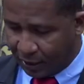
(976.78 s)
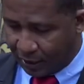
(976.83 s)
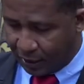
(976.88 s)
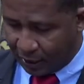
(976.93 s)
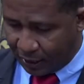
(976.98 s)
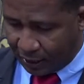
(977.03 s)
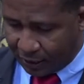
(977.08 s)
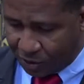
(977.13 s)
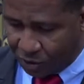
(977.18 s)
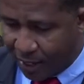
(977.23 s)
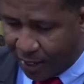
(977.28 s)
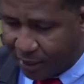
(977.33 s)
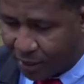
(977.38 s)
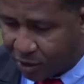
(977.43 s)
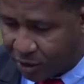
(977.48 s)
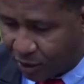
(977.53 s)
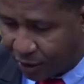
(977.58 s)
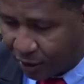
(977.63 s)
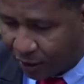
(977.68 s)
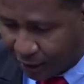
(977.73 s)

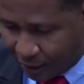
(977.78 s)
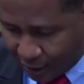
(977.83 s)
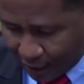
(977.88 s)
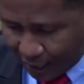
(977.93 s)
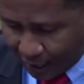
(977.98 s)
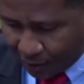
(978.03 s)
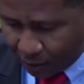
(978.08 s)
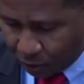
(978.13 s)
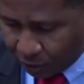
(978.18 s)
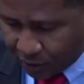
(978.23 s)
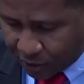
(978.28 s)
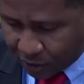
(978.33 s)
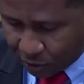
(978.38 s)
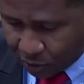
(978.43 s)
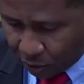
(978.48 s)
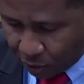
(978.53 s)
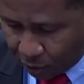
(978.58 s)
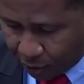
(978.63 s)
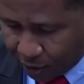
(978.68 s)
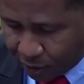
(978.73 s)
strategy, and who is
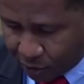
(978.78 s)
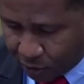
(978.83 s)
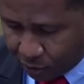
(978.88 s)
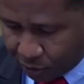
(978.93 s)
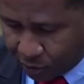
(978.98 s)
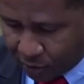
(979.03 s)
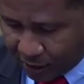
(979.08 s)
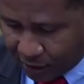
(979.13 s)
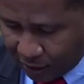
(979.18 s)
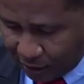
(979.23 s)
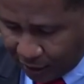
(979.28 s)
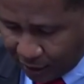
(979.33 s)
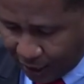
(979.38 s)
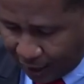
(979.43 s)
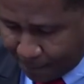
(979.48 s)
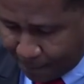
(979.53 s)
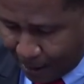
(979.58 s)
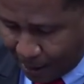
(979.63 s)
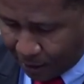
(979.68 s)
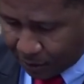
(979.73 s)
going to see
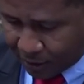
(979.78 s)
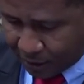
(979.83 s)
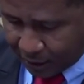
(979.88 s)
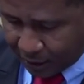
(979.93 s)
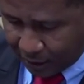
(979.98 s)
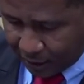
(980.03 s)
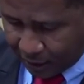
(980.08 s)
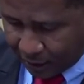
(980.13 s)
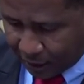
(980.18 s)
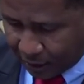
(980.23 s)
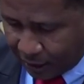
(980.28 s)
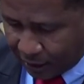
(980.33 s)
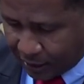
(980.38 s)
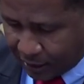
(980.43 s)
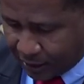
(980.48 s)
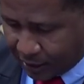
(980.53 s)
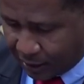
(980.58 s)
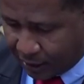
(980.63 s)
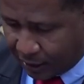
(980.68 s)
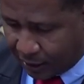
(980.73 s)
about
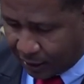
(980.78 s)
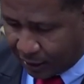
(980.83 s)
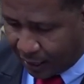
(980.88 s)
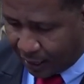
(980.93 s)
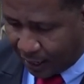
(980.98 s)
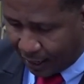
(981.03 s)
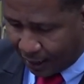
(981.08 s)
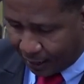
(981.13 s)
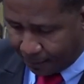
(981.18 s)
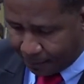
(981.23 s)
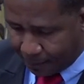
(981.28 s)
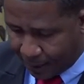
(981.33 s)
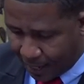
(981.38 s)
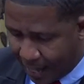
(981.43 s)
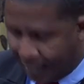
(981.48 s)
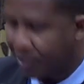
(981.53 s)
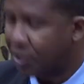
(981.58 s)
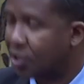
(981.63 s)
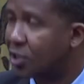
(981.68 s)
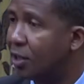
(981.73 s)
this
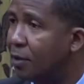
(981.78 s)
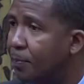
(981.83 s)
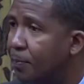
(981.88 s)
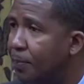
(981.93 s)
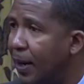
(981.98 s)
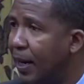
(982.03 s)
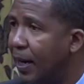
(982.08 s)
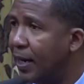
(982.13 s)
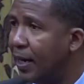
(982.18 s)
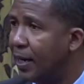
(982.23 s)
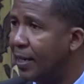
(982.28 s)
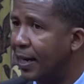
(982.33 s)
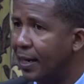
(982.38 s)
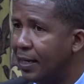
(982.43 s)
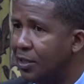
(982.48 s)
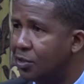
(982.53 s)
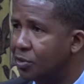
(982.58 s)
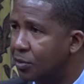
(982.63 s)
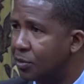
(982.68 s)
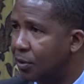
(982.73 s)
action plan that
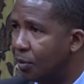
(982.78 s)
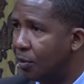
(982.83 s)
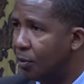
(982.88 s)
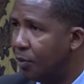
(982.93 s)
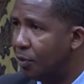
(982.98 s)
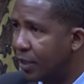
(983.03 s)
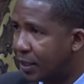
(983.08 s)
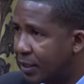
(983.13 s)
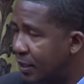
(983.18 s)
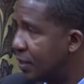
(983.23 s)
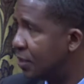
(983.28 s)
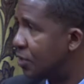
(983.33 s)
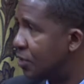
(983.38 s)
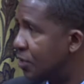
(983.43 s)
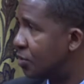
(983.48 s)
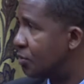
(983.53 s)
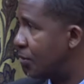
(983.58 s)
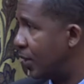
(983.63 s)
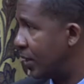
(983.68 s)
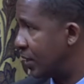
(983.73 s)
is written in this
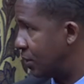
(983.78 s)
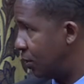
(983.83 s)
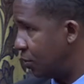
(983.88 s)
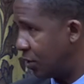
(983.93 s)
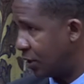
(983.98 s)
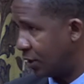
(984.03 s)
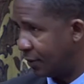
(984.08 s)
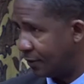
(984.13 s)
resolution?